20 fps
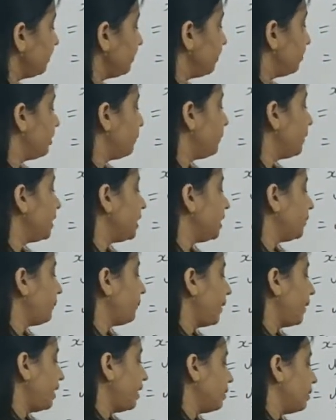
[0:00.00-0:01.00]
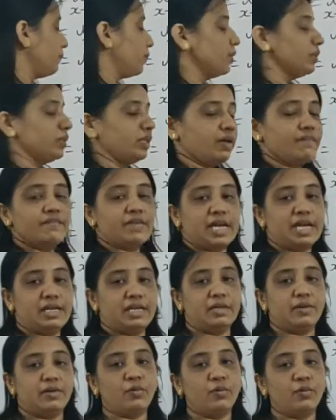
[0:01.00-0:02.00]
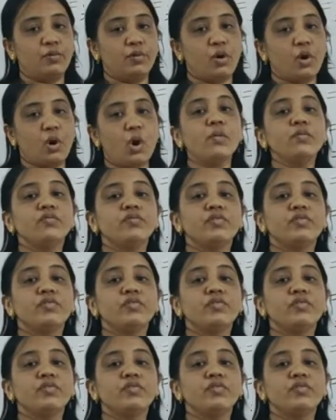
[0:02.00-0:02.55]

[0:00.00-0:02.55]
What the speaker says: will be depend upon the value of